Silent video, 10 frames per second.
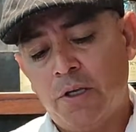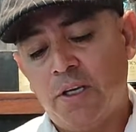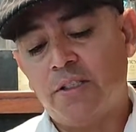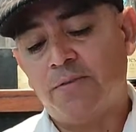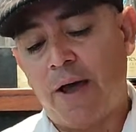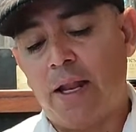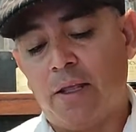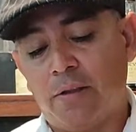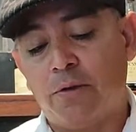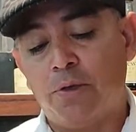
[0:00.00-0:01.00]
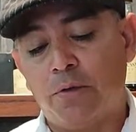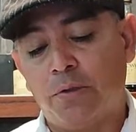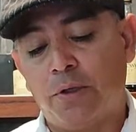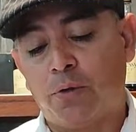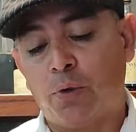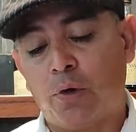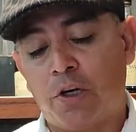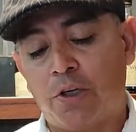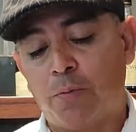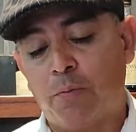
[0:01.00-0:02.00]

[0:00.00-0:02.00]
valid to use the torch,